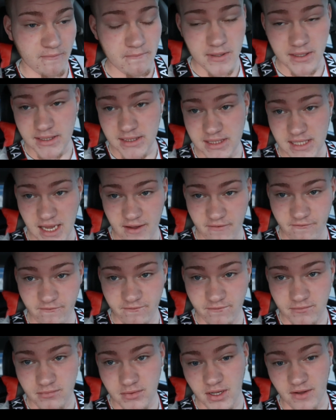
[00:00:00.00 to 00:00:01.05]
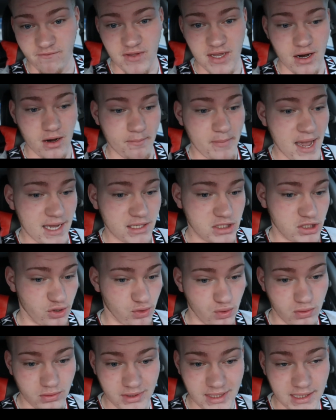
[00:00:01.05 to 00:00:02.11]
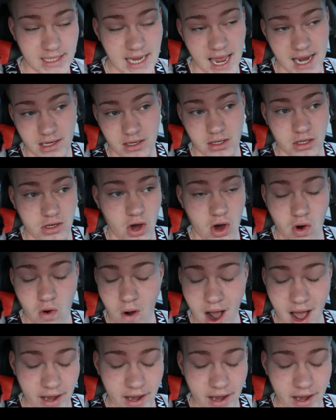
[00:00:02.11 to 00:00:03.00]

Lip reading: be safe if the airbags do tend to go.